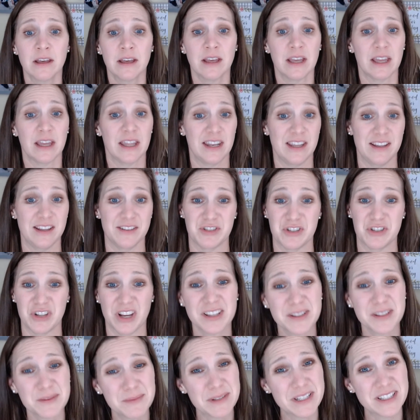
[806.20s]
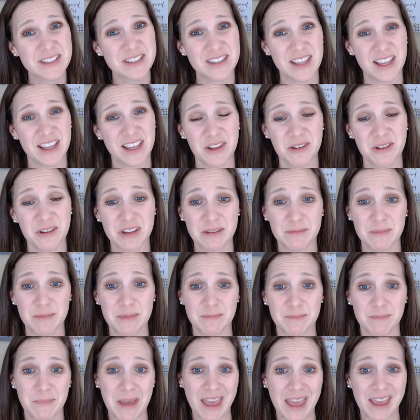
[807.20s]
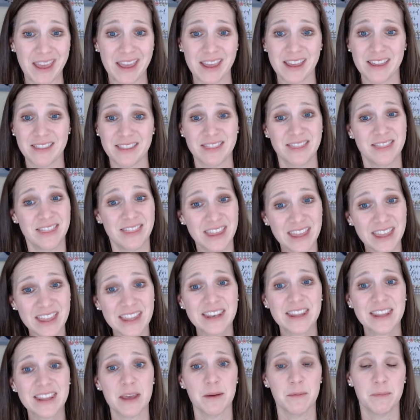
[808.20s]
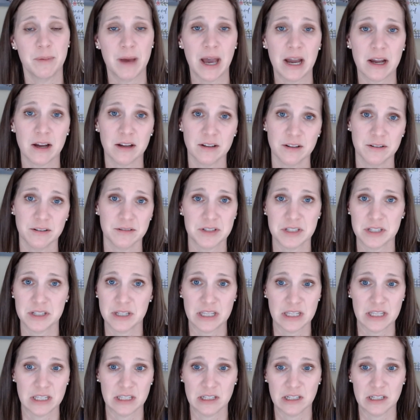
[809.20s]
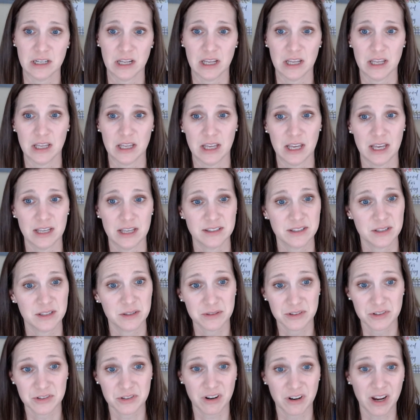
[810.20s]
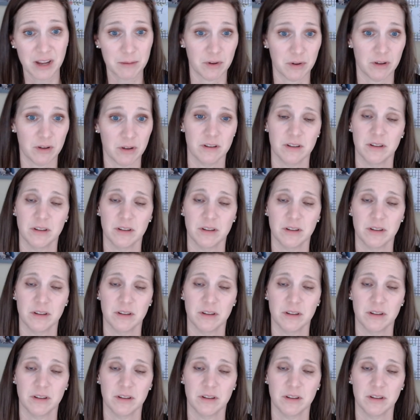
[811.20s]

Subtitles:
any adjustments that you can make, then get back on your routine as soon as you're able.